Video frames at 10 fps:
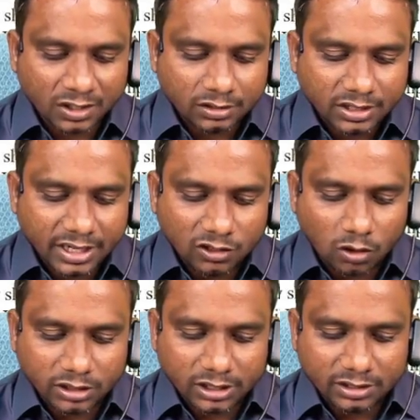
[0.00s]
A
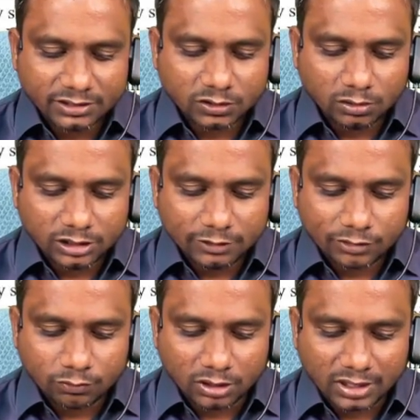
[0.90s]
got it discounted for
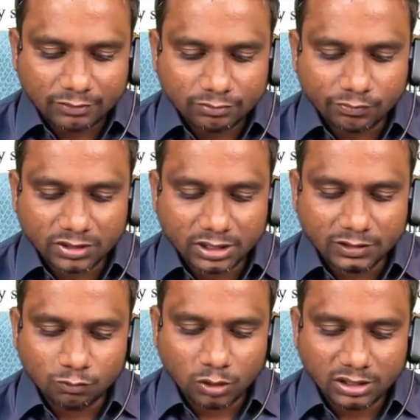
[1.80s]
1,50,000.
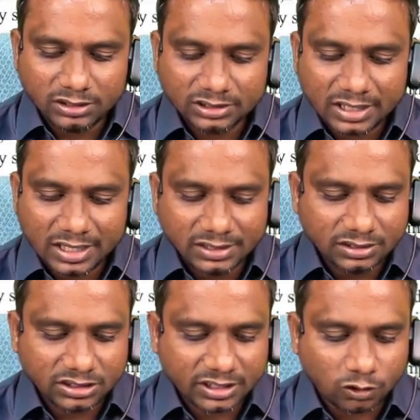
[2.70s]
What is A's
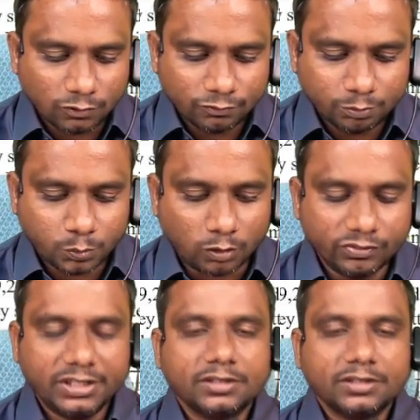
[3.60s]
share of profit?